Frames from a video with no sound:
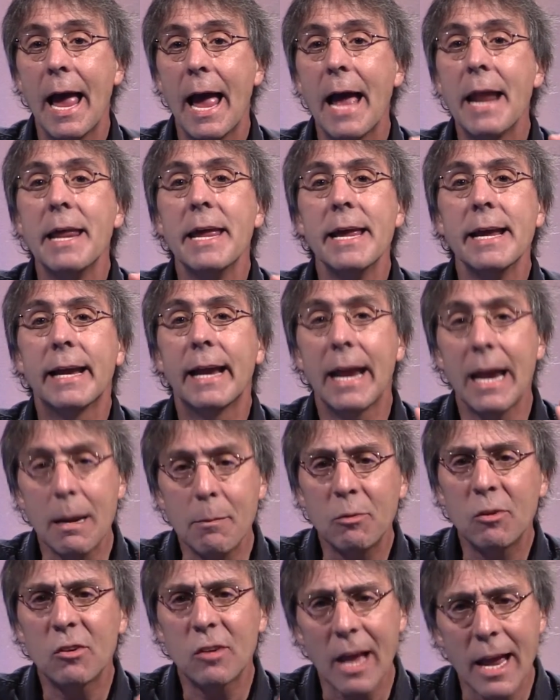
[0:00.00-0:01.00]
he
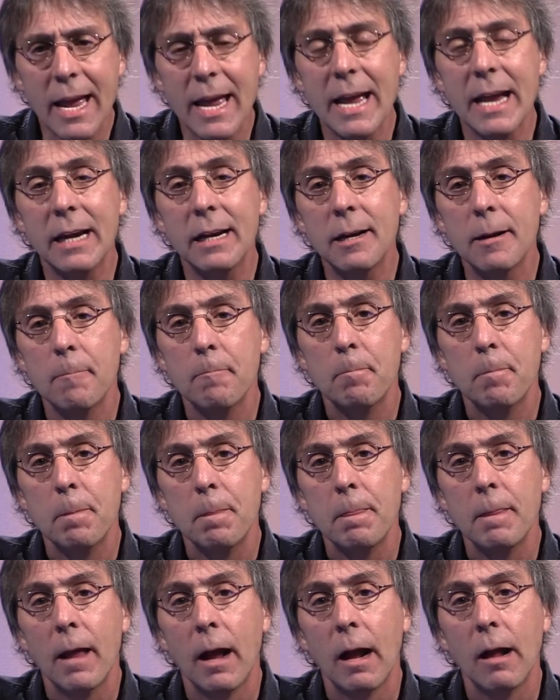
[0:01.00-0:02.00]
keeps saying
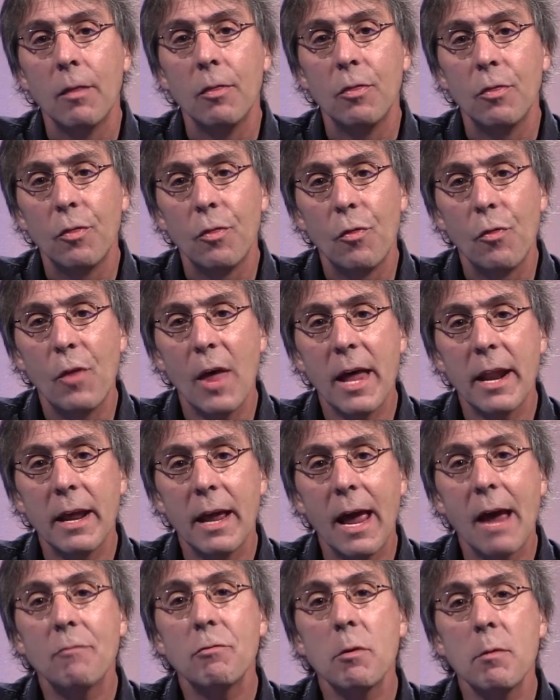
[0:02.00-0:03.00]
that
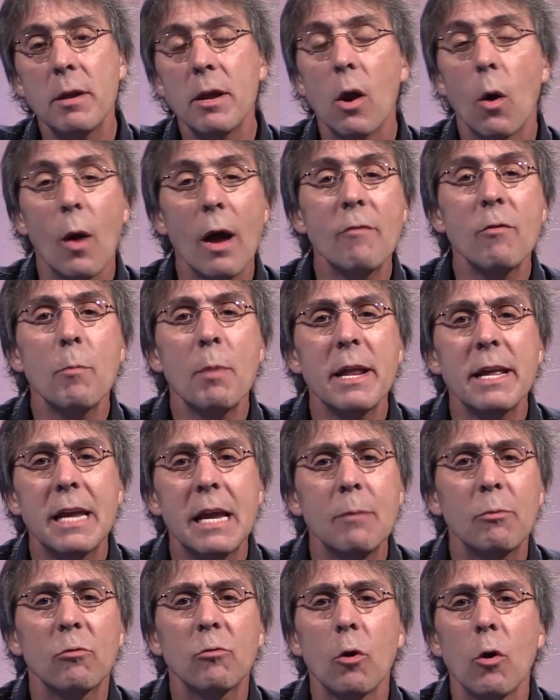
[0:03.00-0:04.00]
everybody
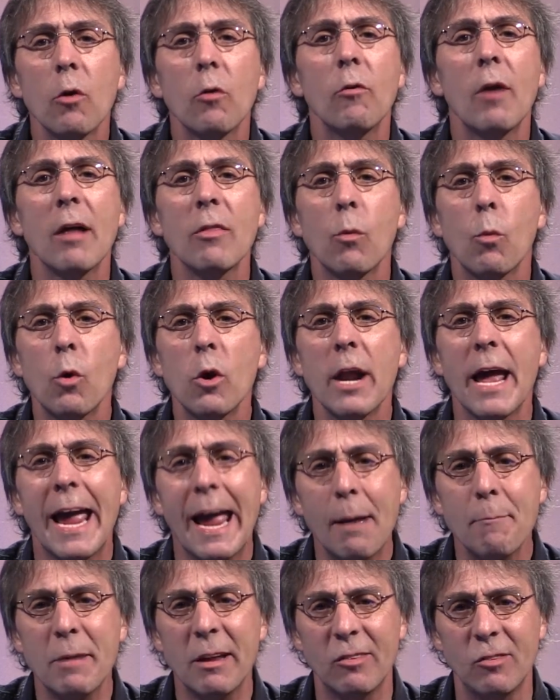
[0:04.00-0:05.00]
keeps throwing around the word
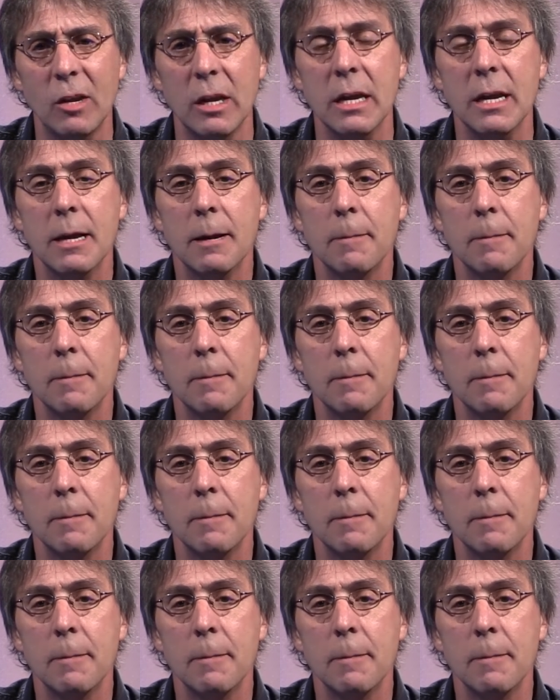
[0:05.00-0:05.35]
amnesty.